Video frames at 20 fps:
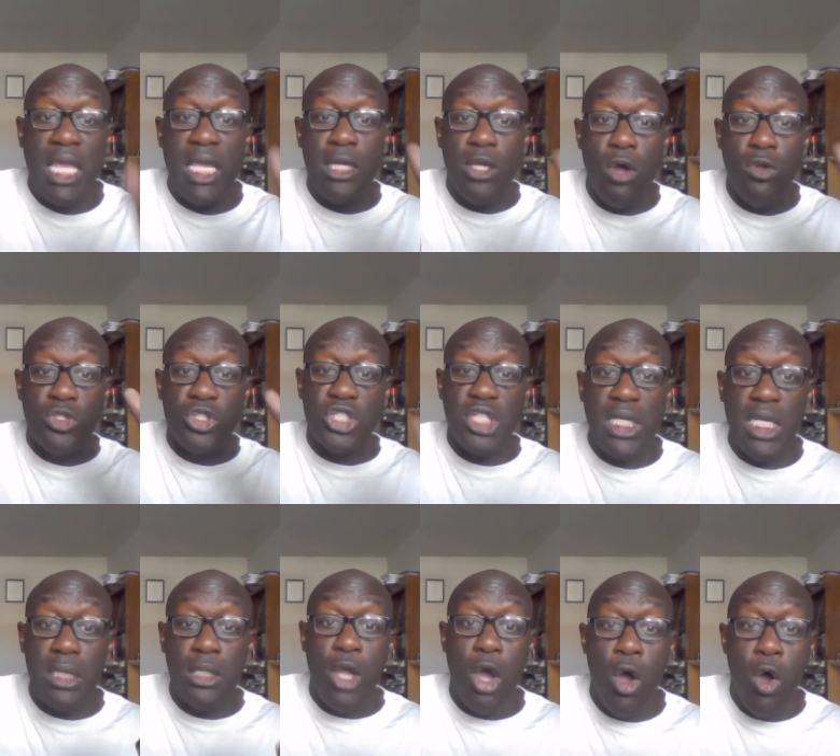He don't
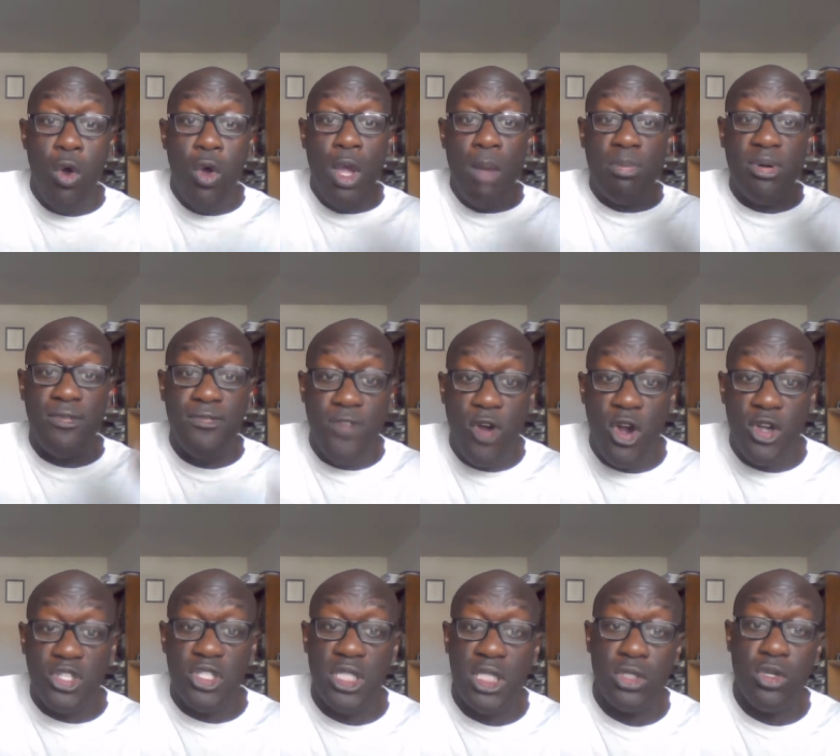see no
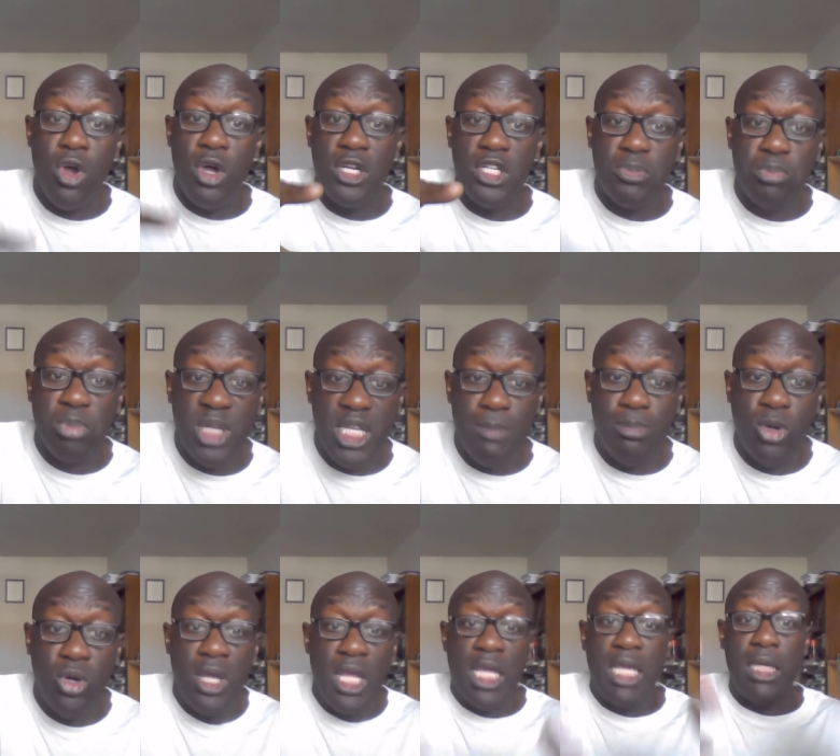perverseness on his
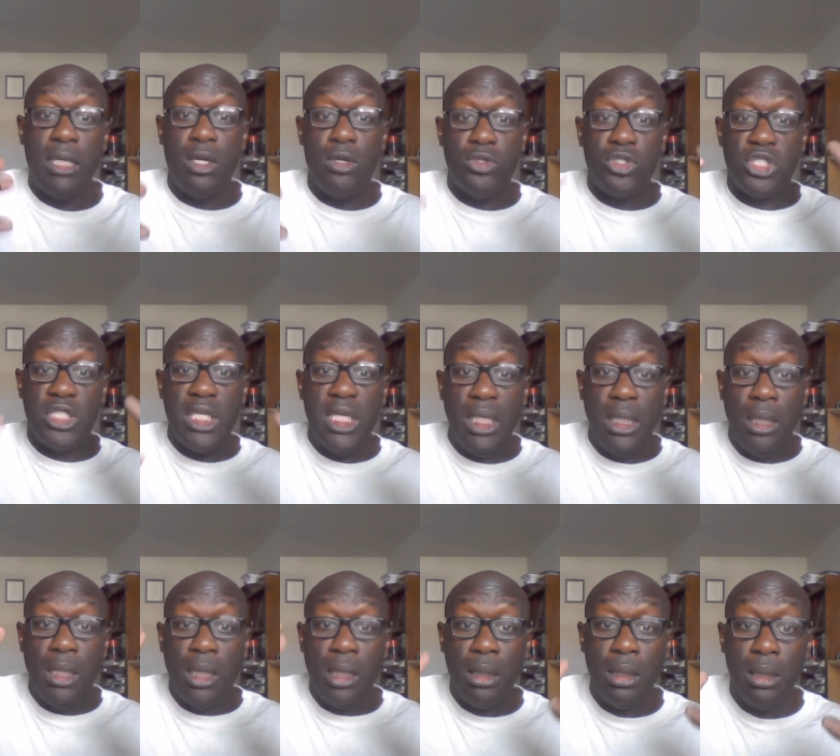people. He don't
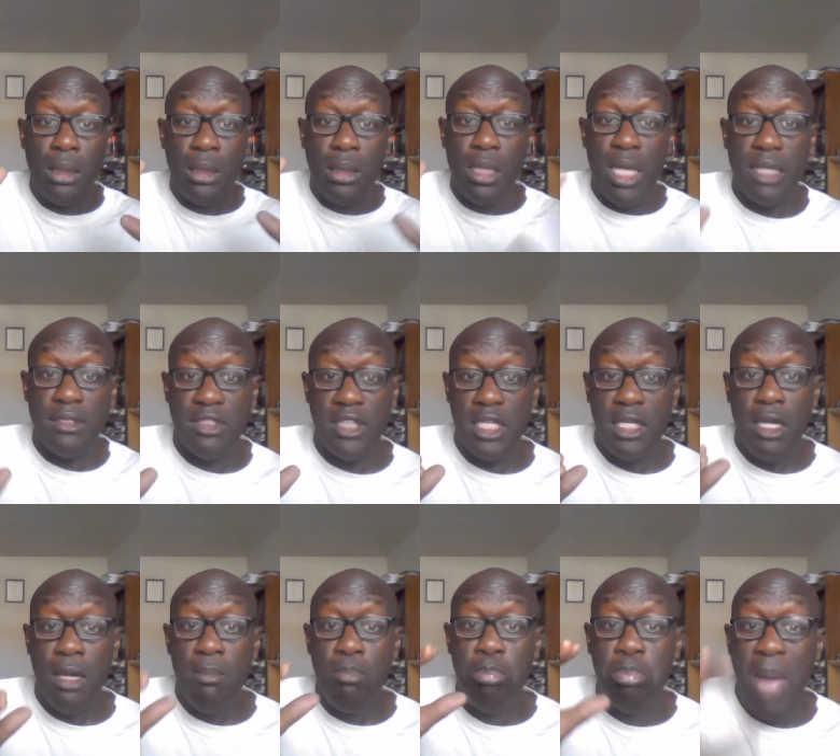see
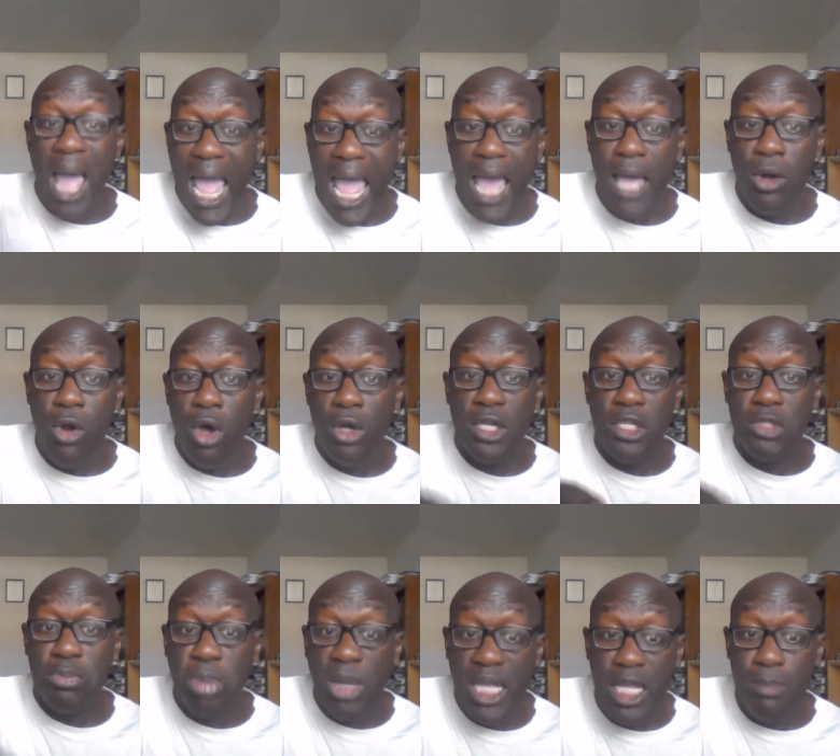nothing bad on
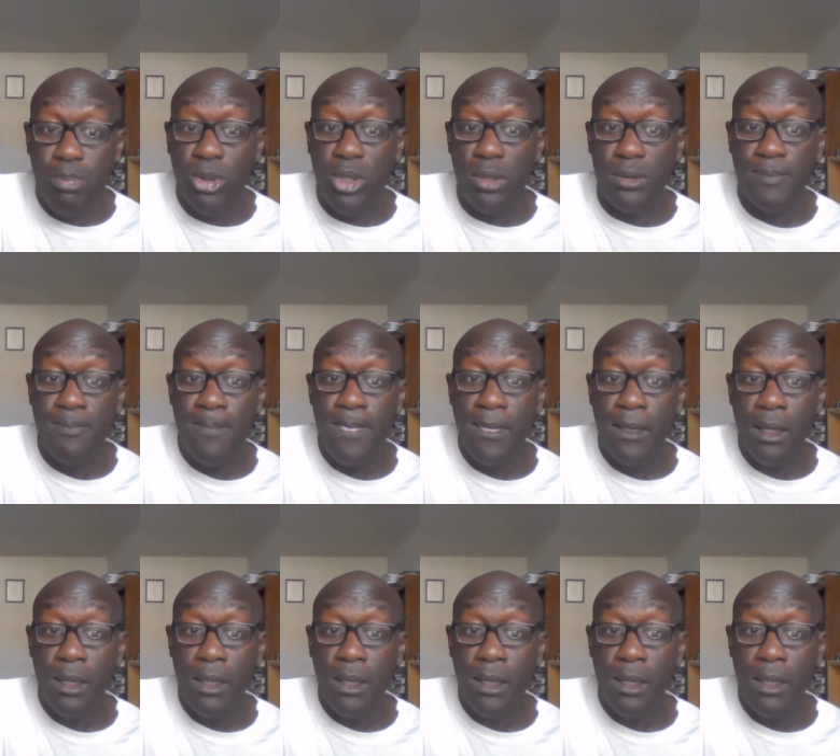his people.